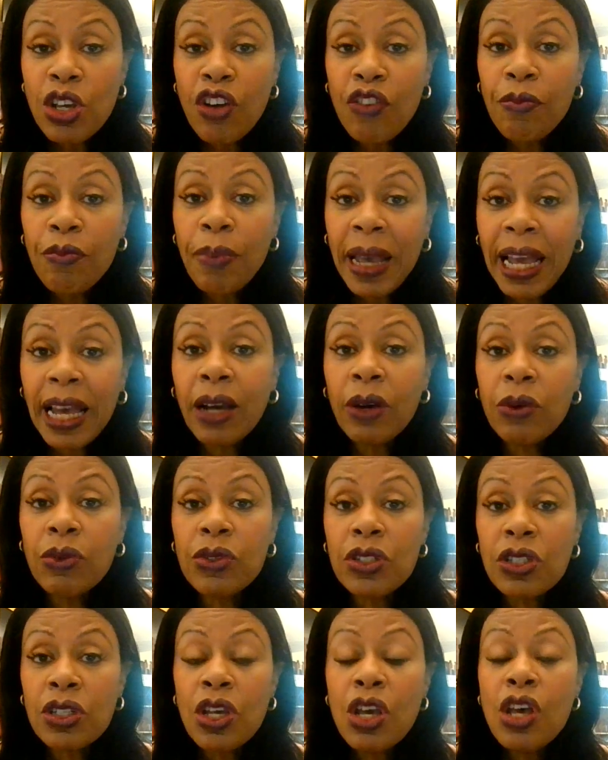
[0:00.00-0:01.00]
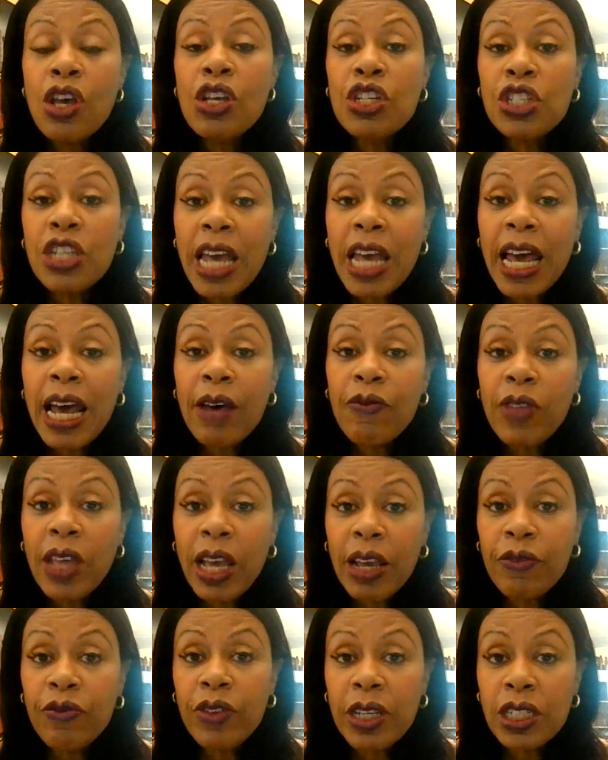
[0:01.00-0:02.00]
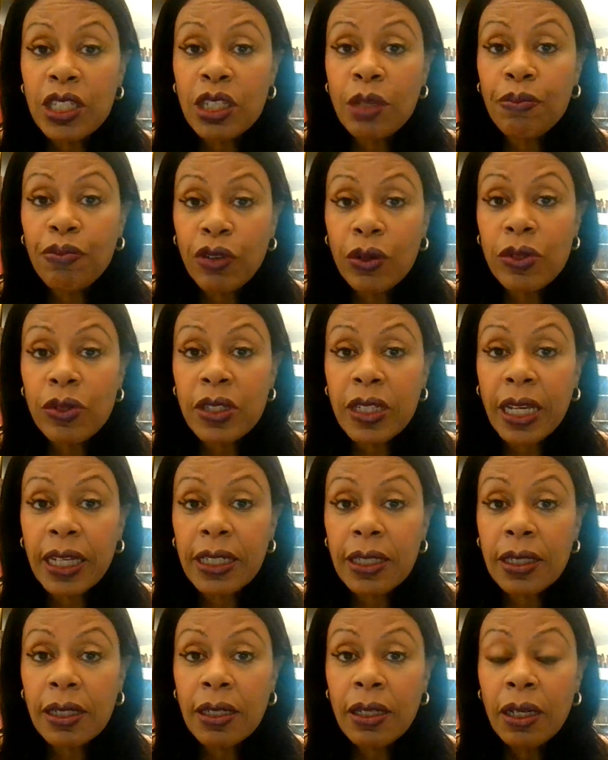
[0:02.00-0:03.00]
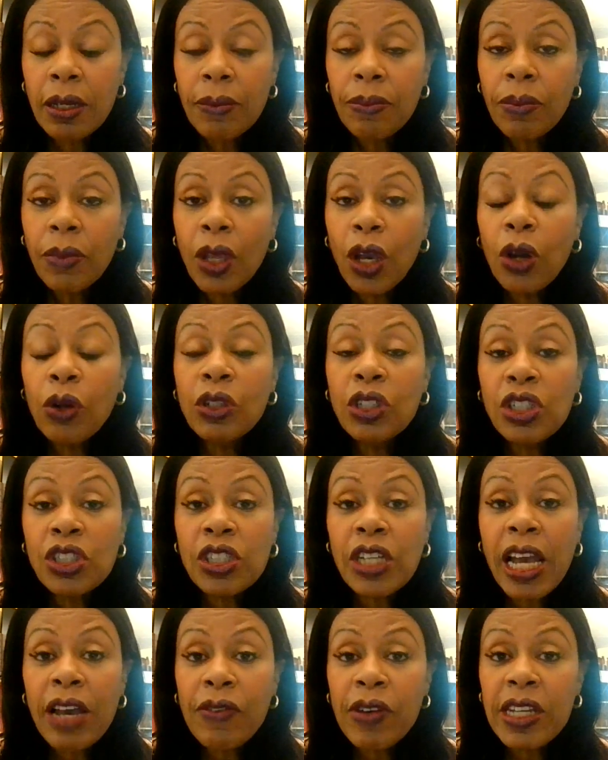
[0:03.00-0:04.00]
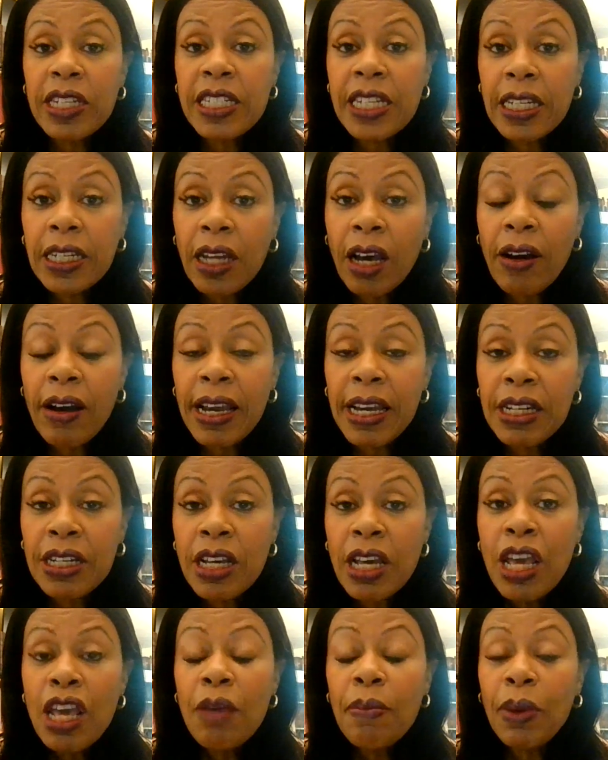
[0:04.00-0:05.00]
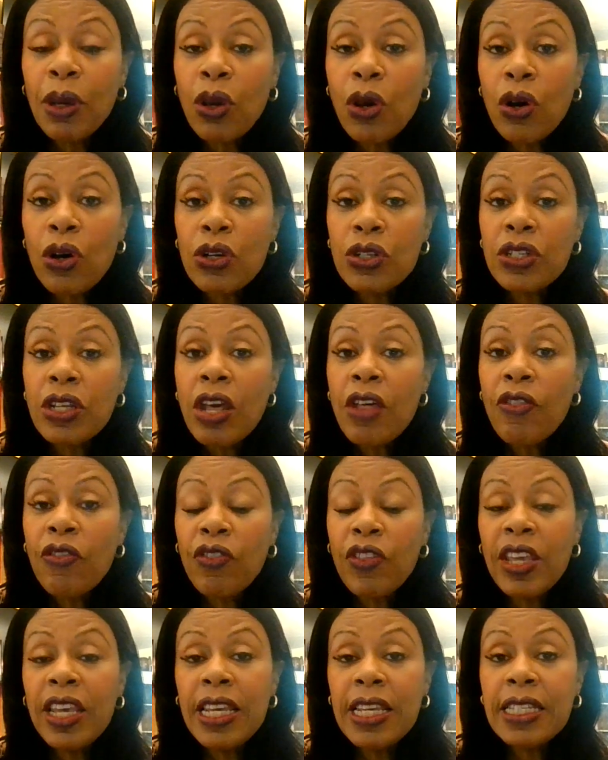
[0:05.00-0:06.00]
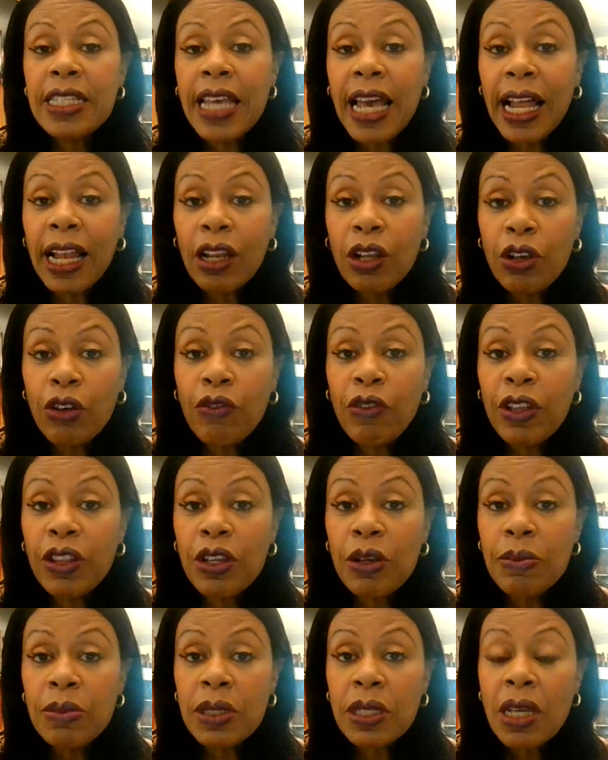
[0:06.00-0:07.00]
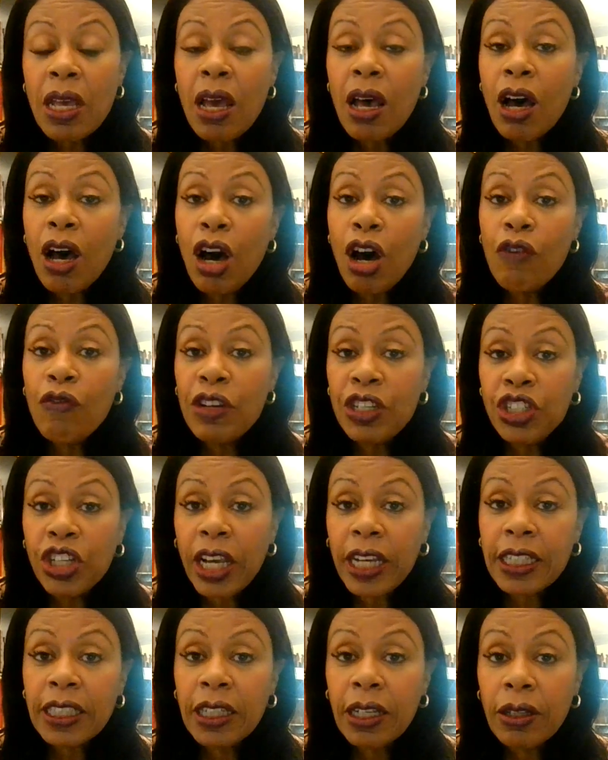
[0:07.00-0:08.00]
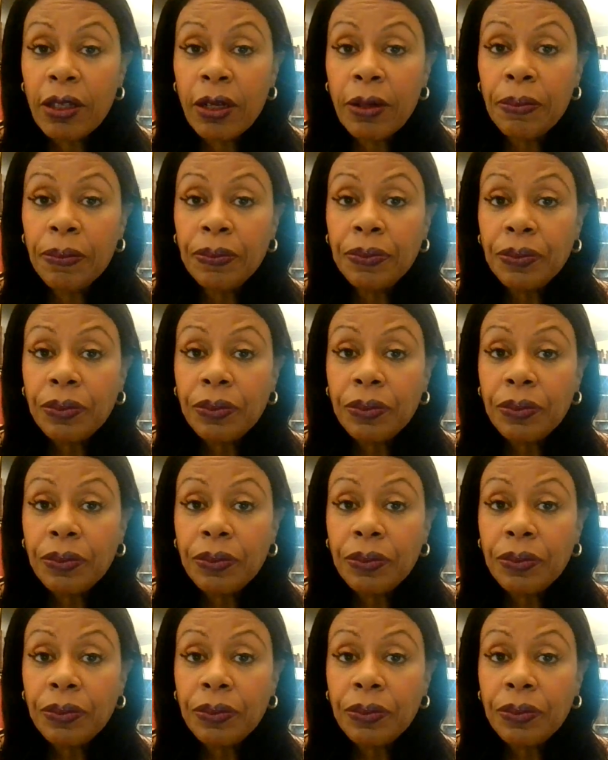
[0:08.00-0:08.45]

of pounds to have that visa processed only to have it denied because these algorithms are rejecting them.